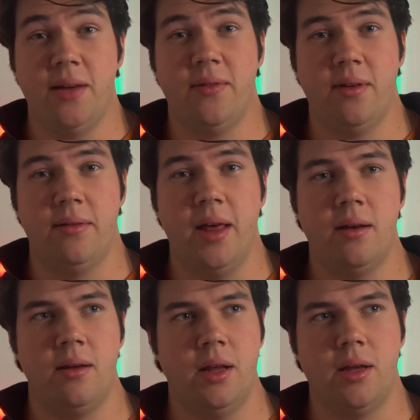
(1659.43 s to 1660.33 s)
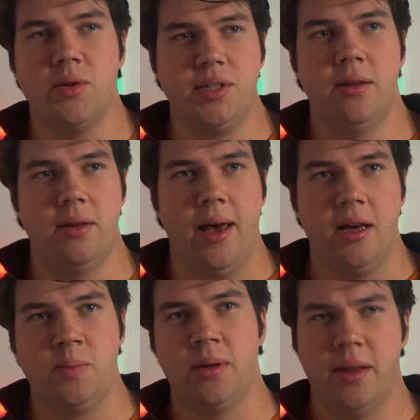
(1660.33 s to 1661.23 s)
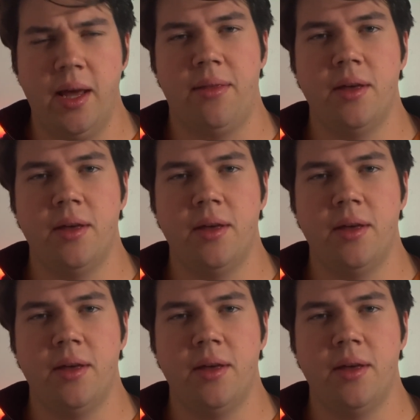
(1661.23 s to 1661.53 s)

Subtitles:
even then, like you were saying, that aspect that, yeah,